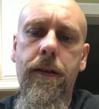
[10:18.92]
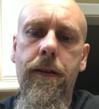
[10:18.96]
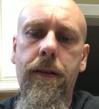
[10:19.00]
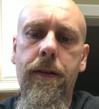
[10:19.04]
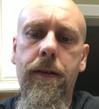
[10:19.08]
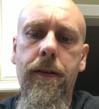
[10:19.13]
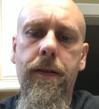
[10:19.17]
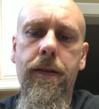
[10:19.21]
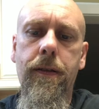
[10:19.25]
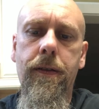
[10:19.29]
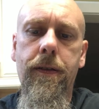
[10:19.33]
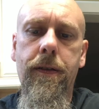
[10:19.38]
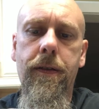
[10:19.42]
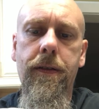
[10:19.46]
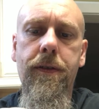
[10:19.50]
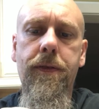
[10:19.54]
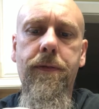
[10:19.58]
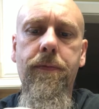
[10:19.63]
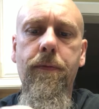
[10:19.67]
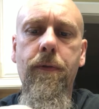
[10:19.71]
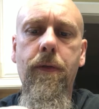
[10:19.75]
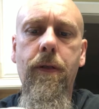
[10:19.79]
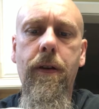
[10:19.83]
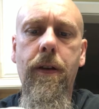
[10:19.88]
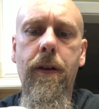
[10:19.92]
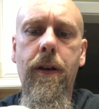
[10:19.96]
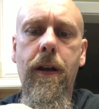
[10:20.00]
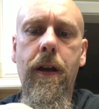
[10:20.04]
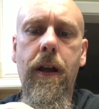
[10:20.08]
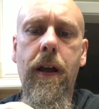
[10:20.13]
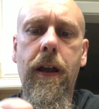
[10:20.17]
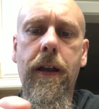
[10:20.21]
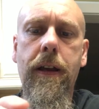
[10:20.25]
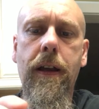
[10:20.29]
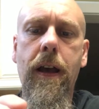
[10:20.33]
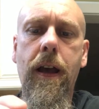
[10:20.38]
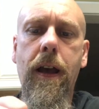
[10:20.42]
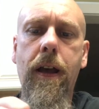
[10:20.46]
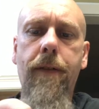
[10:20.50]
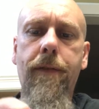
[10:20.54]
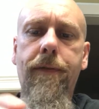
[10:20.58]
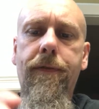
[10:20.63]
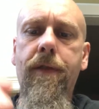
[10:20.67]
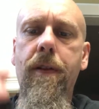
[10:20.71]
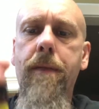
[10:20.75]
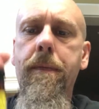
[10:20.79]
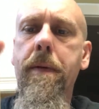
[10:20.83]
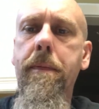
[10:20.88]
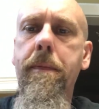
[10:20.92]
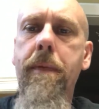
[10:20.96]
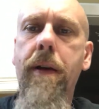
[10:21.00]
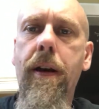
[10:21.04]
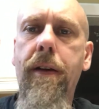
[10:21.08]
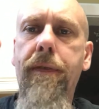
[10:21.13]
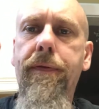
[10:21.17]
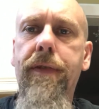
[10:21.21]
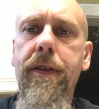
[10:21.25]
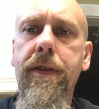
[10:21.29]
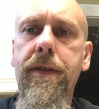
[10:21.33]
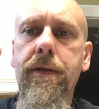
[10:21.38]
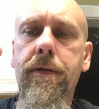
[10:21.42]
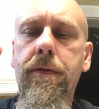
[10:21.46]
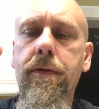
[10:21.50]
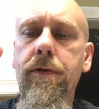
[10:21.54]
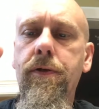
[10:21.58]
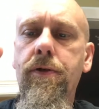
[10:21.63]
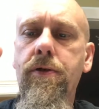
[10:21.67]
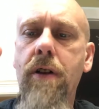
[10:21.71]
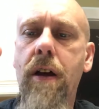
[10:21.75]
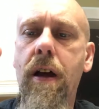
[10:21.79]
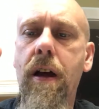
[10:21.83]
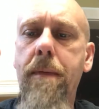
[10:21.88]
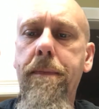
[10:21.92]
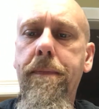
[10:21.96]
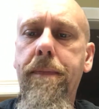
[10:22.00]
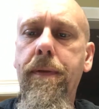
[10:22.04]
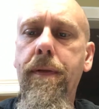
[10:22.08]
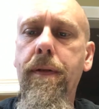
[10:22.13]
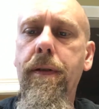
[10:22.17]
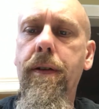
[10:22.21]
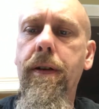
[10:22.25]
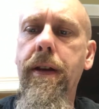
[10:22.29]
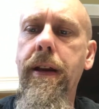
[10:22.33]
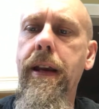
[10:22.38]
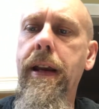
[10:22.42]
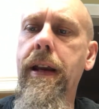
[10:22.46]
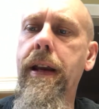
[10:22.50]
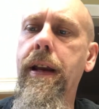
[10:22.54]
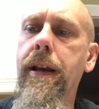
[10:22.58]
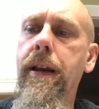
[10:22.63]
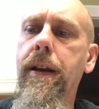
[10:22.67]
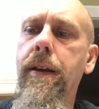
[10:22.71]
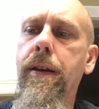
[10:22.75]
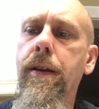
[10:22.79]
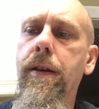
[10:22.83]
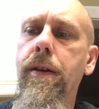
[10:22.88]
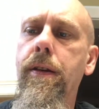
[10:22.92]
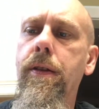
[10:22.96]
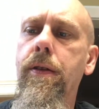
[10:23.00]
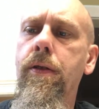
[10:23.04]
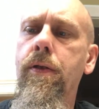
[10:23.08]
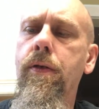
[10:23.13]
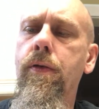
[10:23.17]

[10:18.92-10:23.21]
This one I got from a metaphysical shop in,